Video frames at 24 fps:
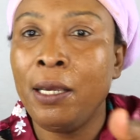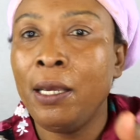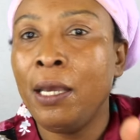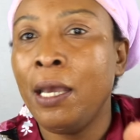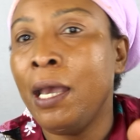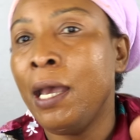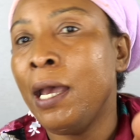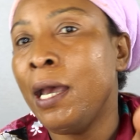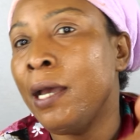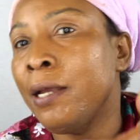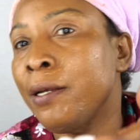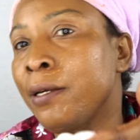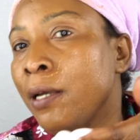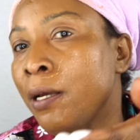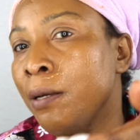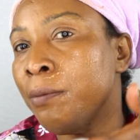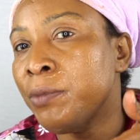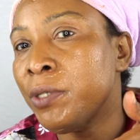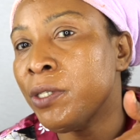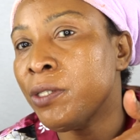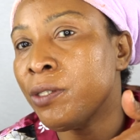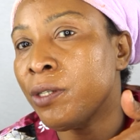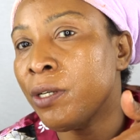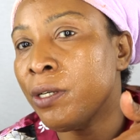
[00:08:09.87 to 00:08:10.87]
and I'm
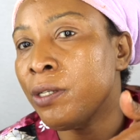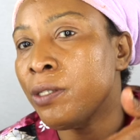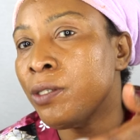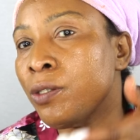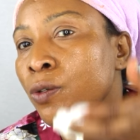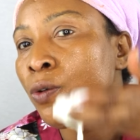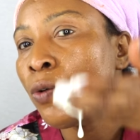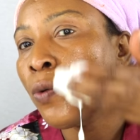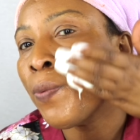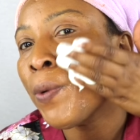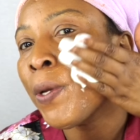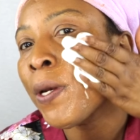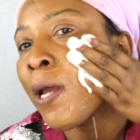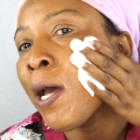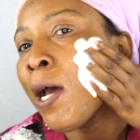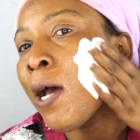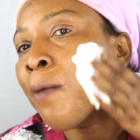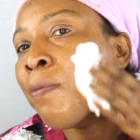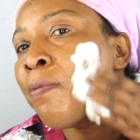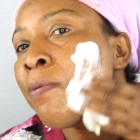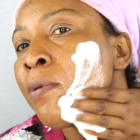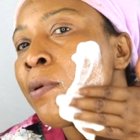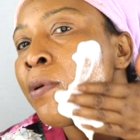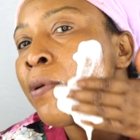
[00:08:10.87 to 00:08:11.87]
just going to scoop it
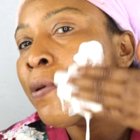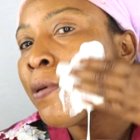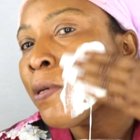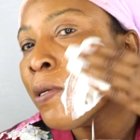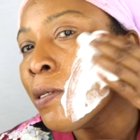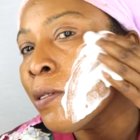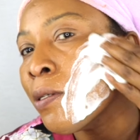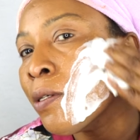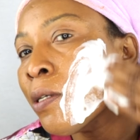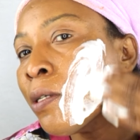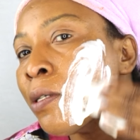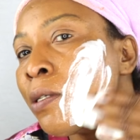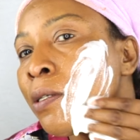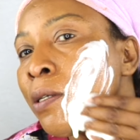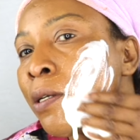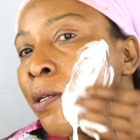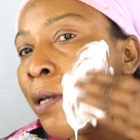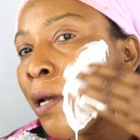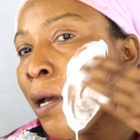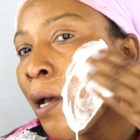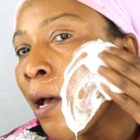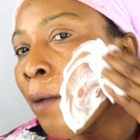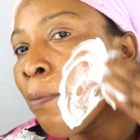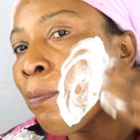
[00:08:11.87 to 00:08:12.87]
up and just
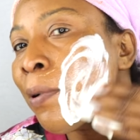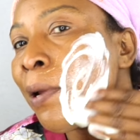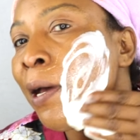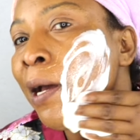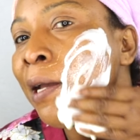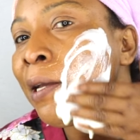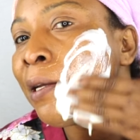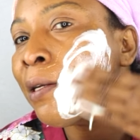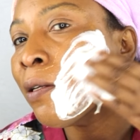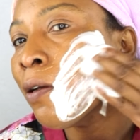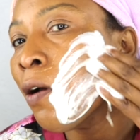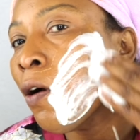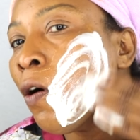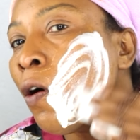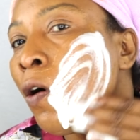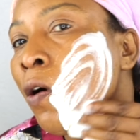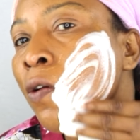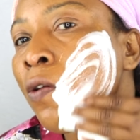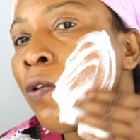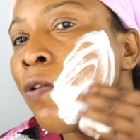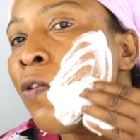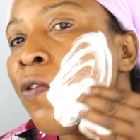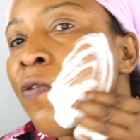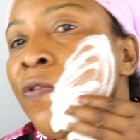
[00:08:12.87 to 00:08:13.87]
apply it
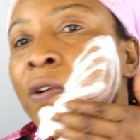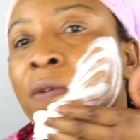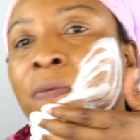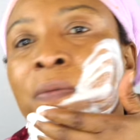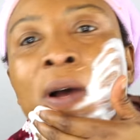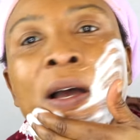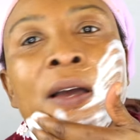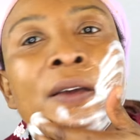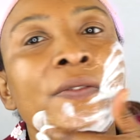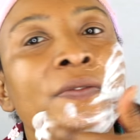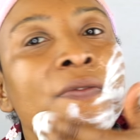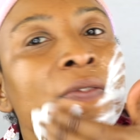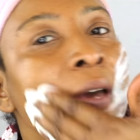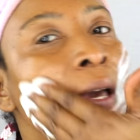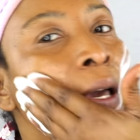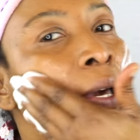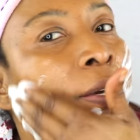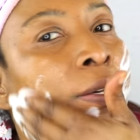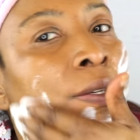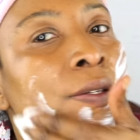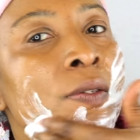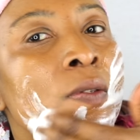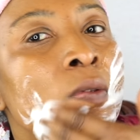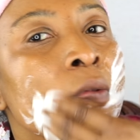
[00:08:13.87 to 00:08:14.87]
all over my
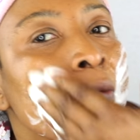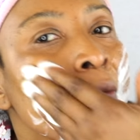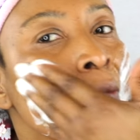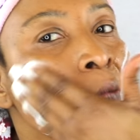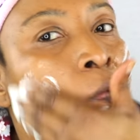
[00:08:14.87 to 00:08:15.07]
face.